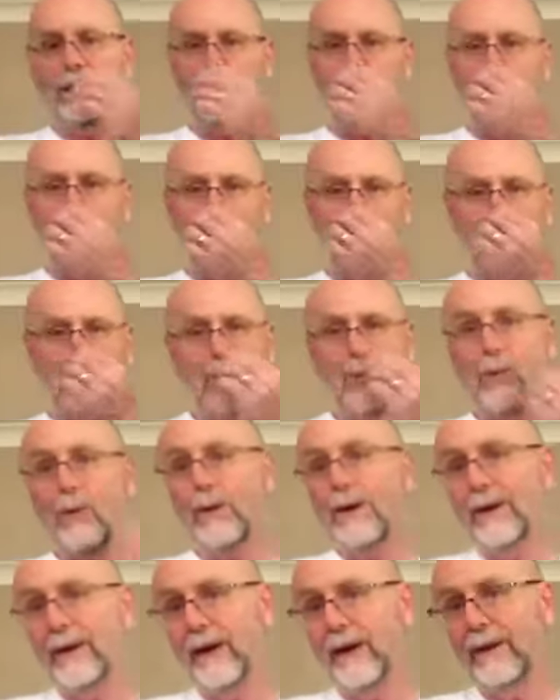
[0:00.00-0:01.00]
they're
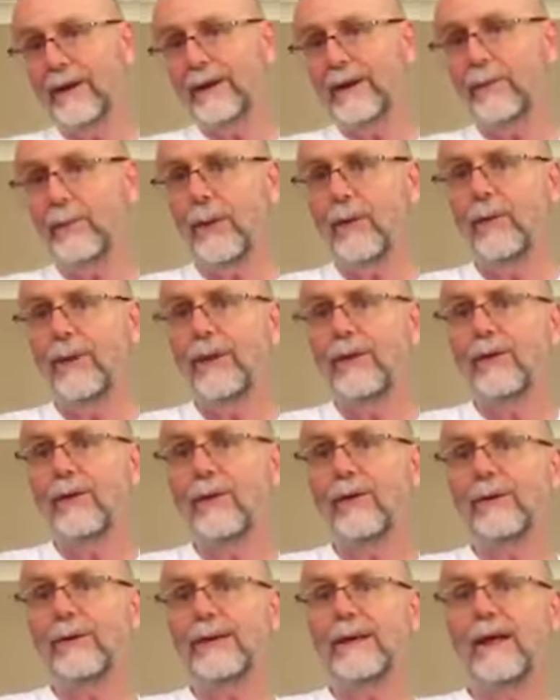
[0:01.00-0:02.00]
quarter notes, but we could
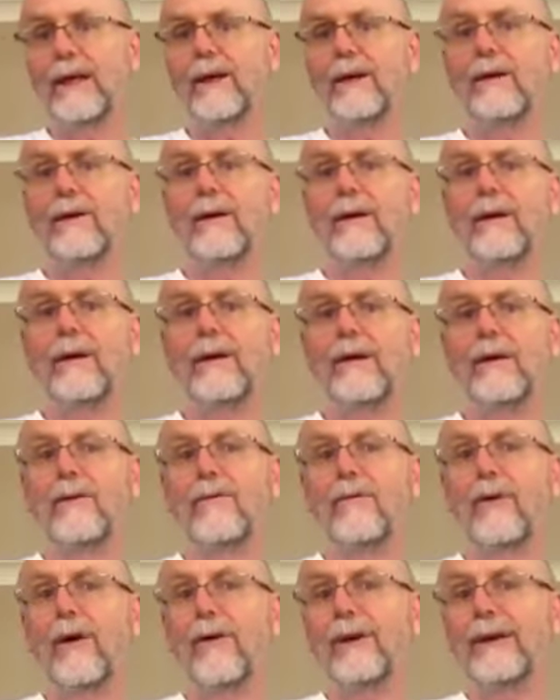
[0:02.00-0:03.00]
also
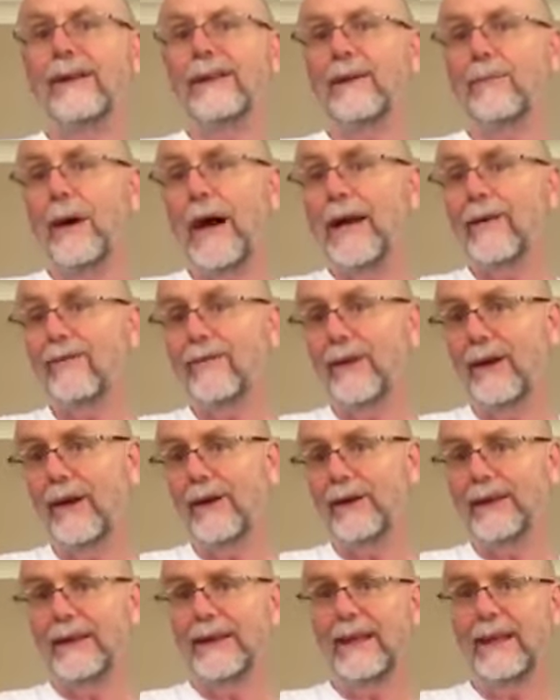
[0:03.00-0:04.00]
throw in some eighth
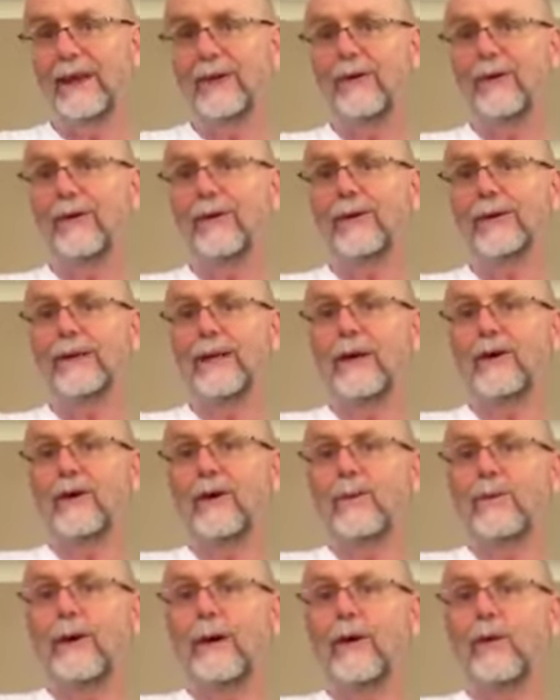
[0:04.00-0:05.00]
notes in there too. So it
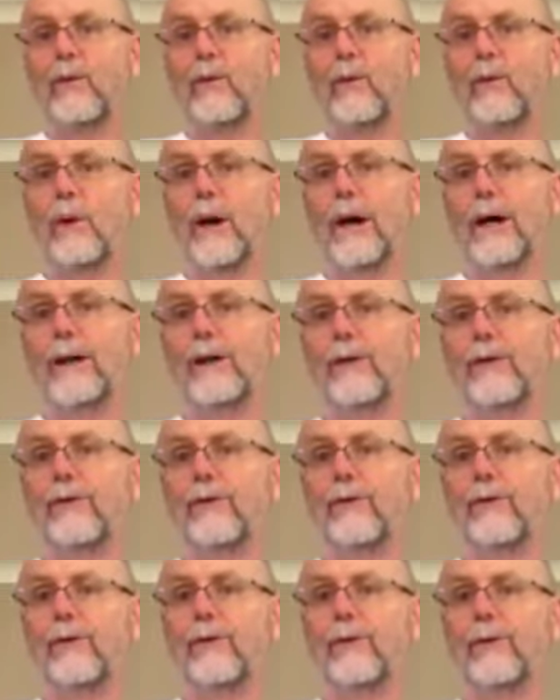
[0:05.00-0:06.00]
could be 1,
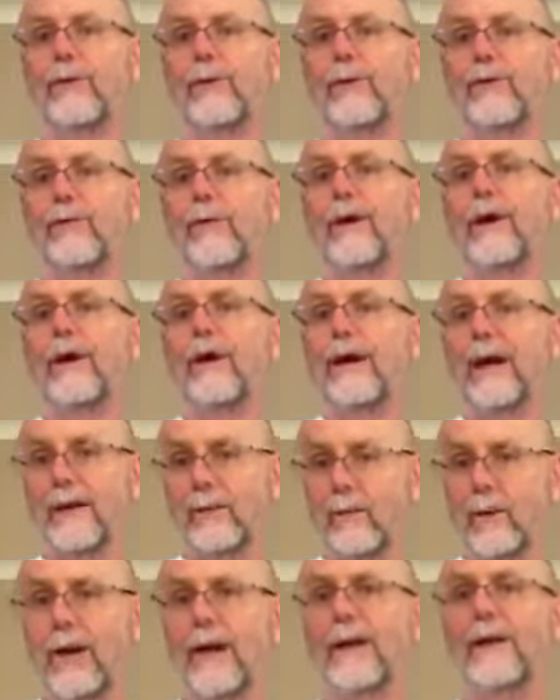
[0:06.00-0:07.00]
2, 3,
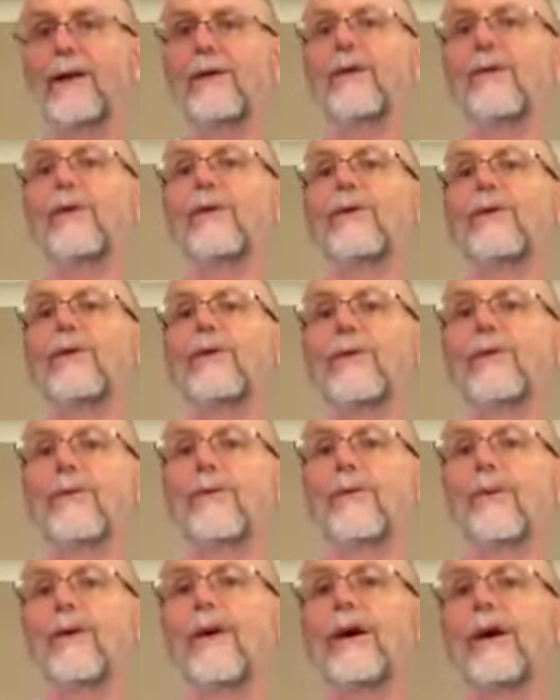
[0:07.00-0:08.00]
and 1, 2,
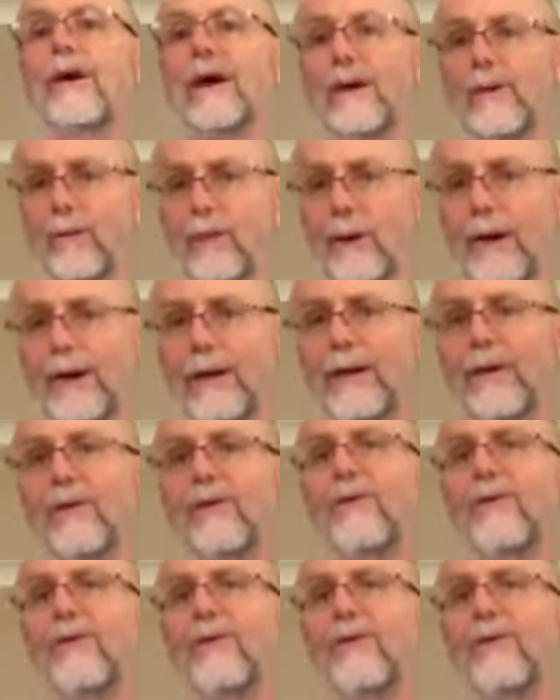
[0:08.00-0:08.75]
3, and 1,